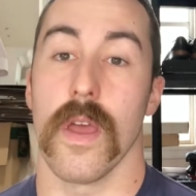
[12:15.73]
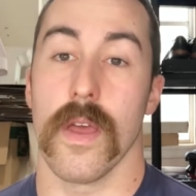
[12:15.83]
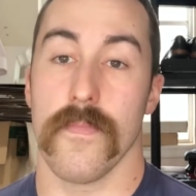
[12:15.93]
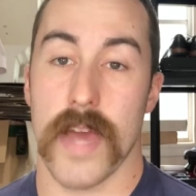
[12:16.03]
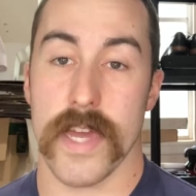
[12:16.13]

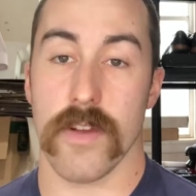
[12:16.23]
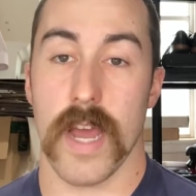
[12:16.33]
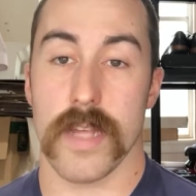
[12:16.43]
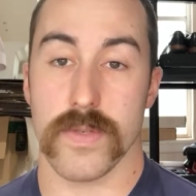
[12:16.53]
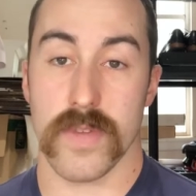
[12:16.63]
pack your
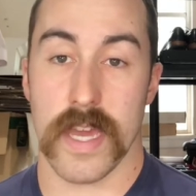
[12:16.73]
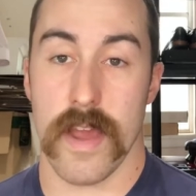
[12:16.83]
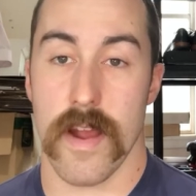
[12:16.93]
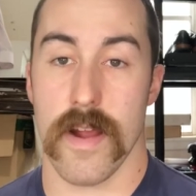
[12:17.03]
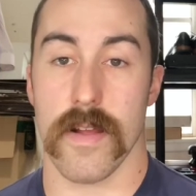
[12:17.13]
items with
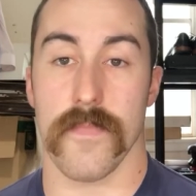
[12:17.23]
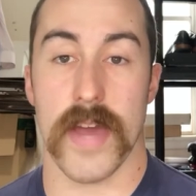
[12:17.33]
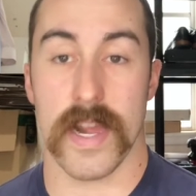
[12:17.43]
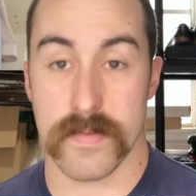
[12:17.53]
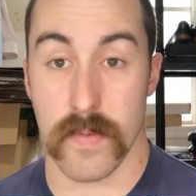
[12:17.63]
care,
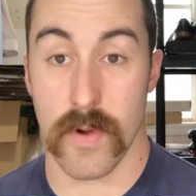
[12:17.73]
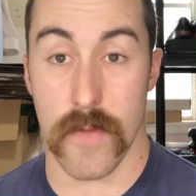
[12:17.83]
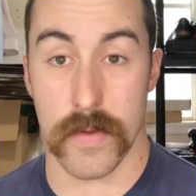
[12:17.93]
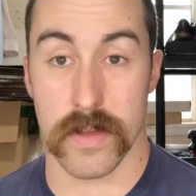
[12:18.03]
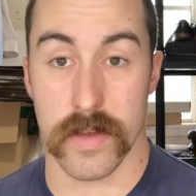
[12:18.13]
pack them
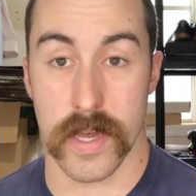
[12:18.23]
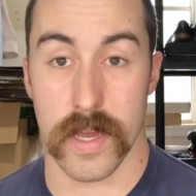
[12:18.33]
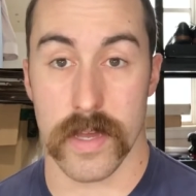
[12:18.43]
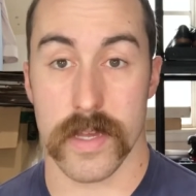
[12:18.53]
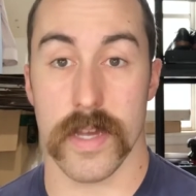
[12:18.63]
appropriately,
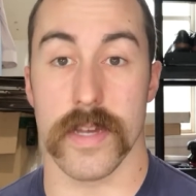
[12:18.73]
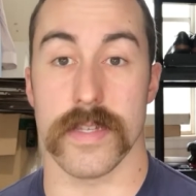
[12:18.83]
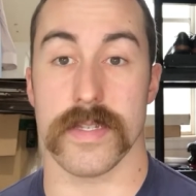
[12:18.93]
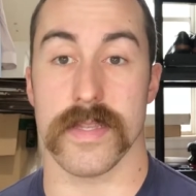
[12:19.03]
because